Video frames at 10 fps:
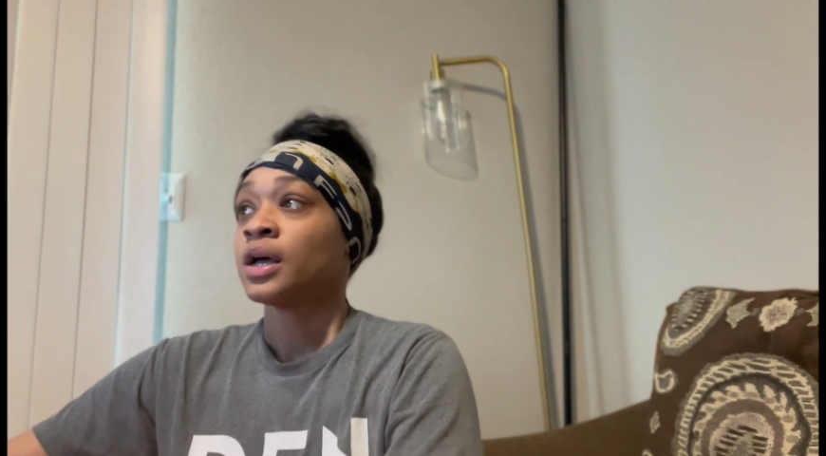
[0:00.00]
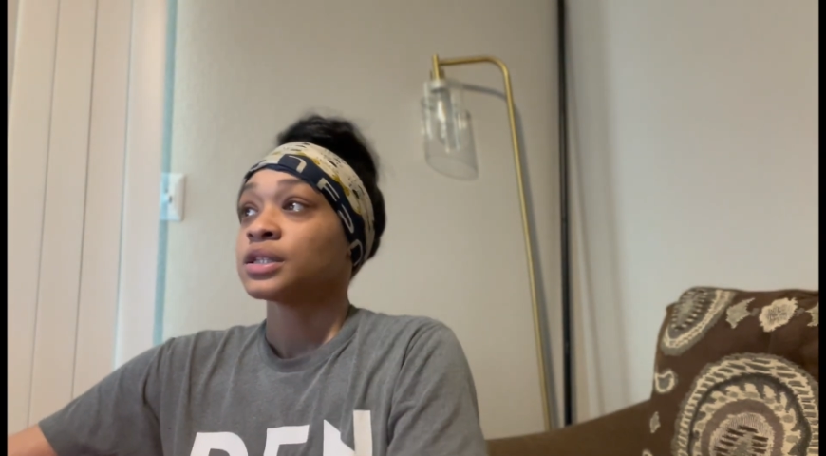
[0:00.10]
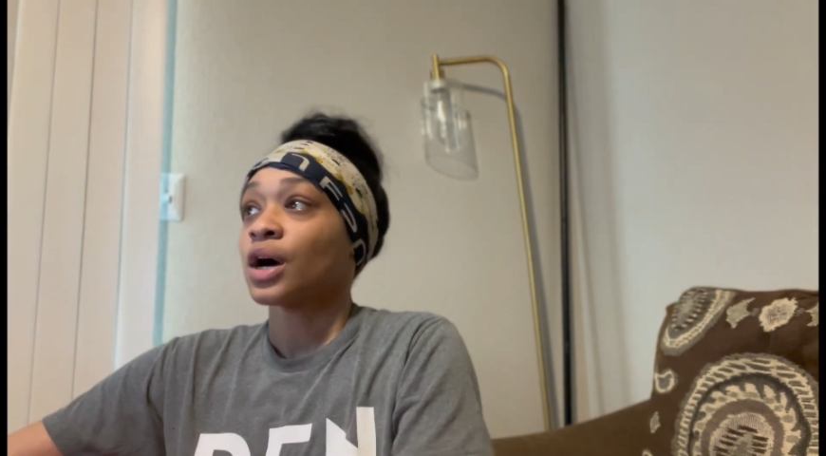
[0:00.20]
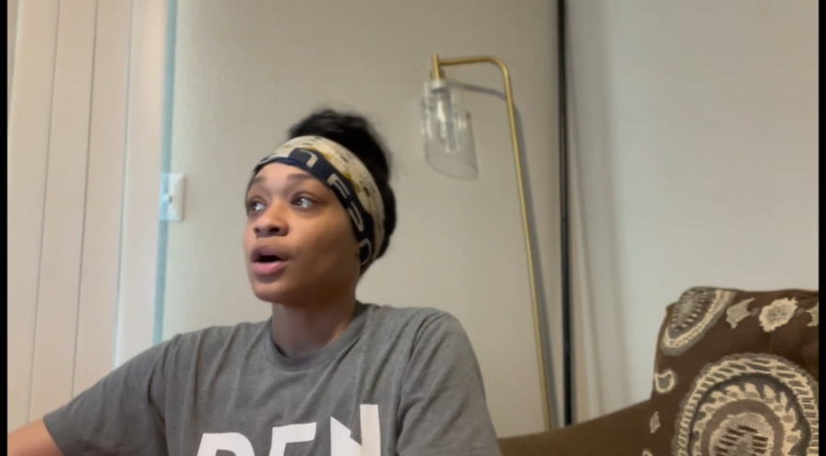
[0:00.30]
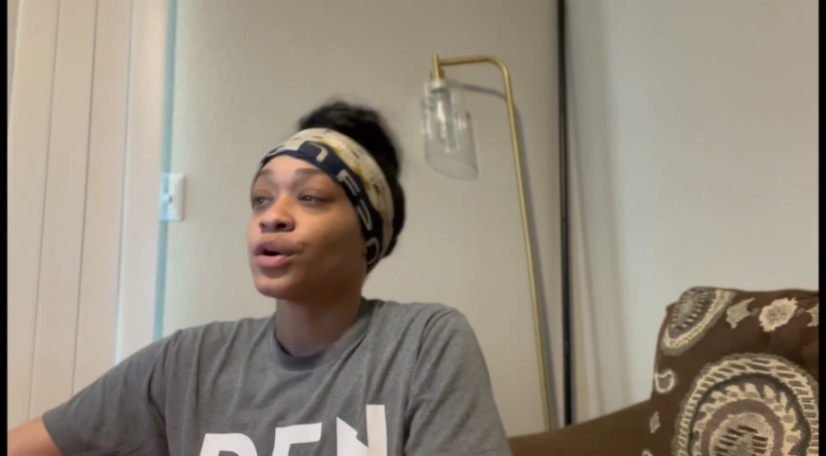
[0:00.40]

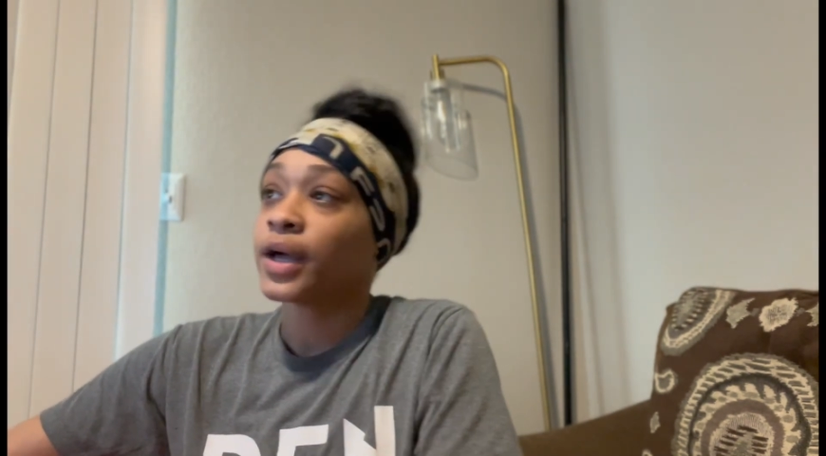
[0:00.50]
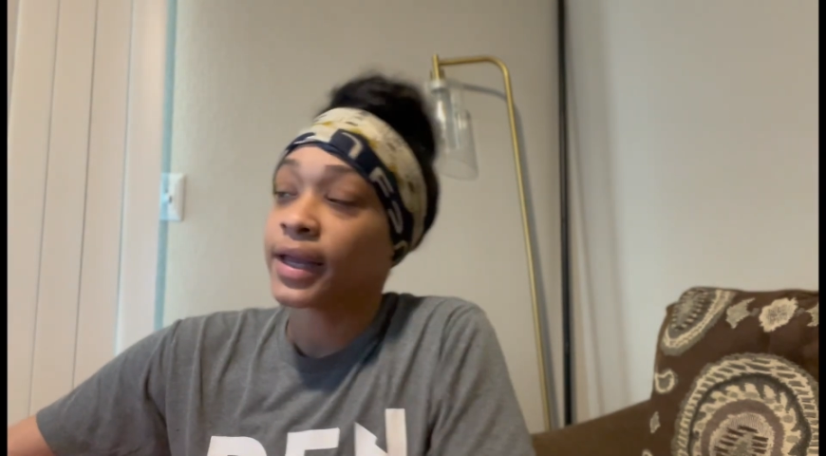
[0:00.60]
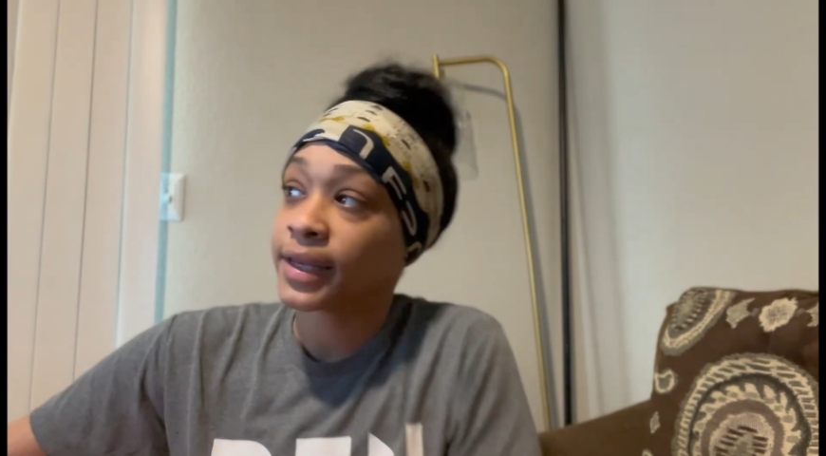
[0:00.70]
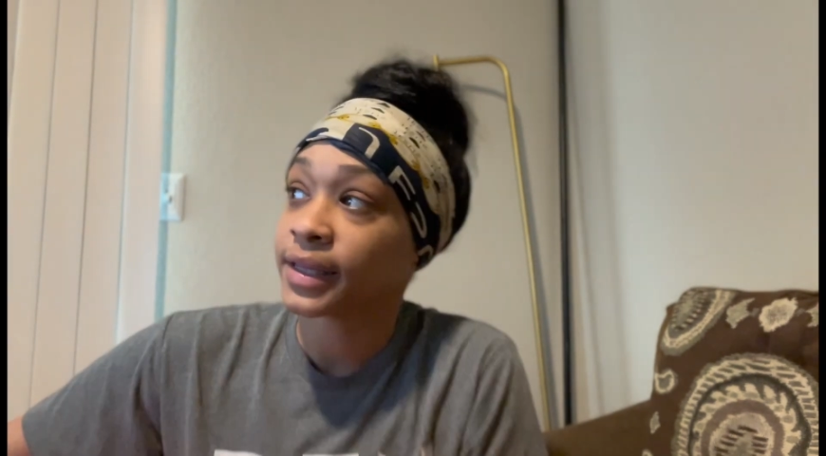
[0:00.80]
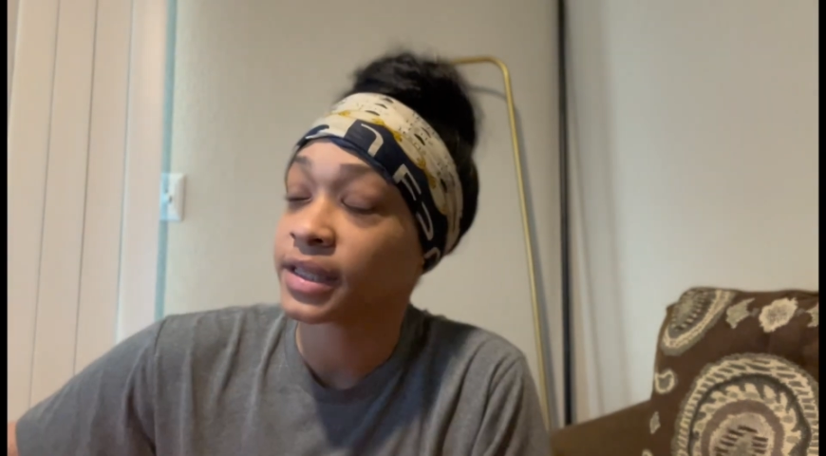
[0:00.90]
So I'll go
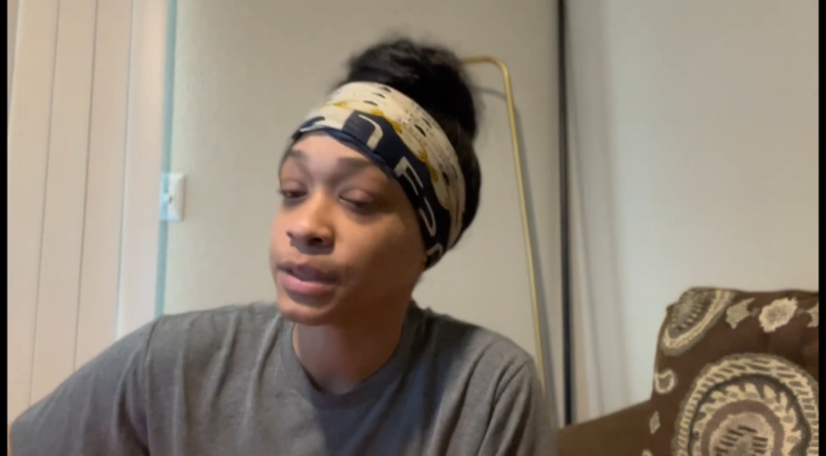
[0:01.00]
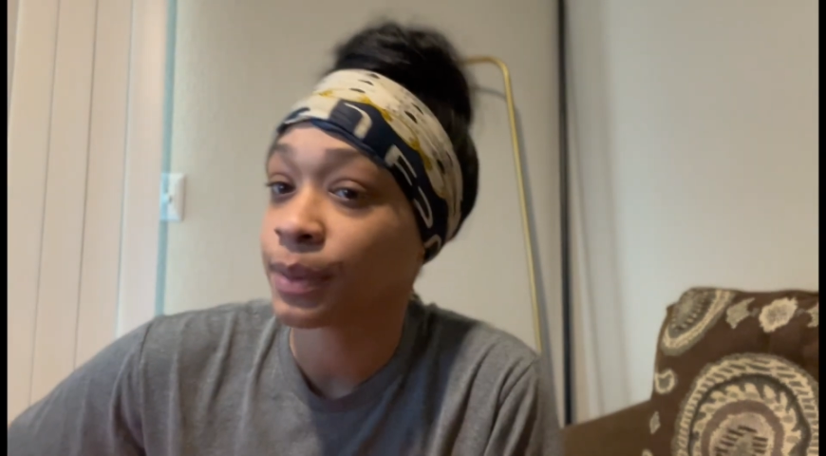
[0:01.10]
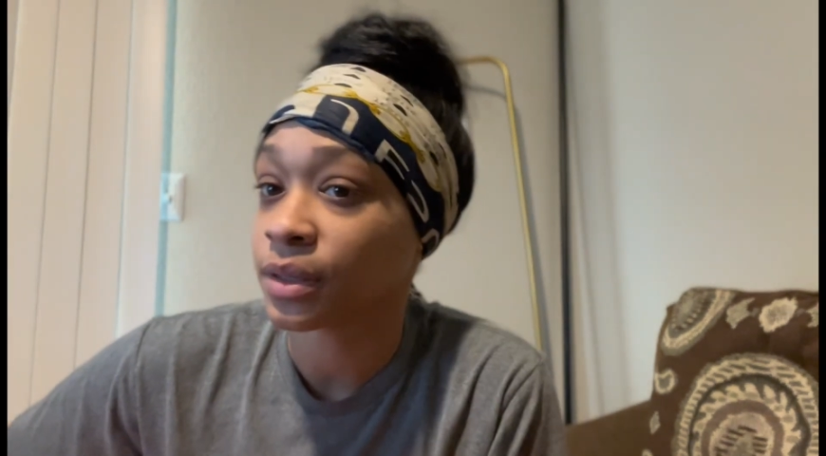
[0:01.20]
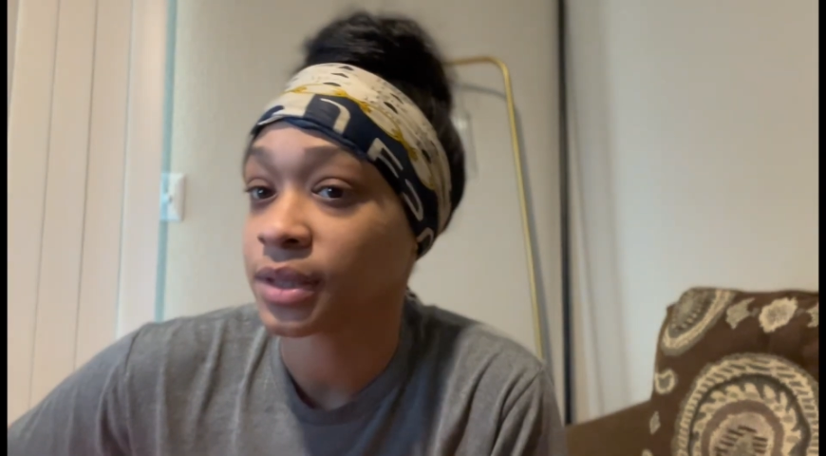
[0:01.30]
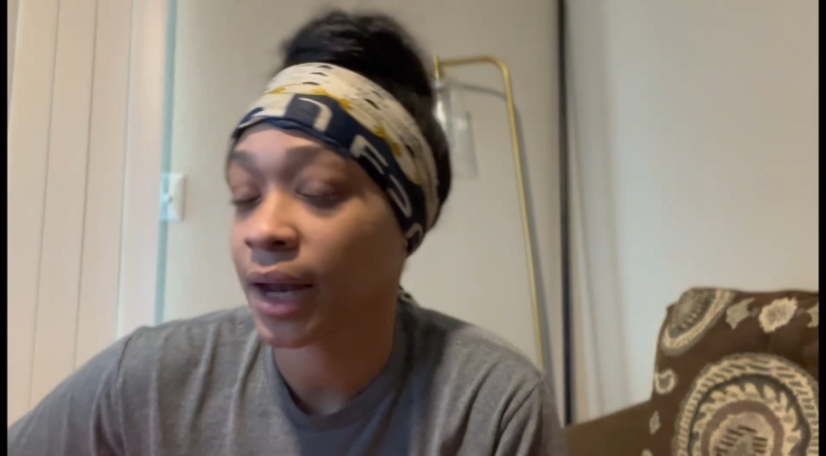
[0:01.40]
ahead and get this posted.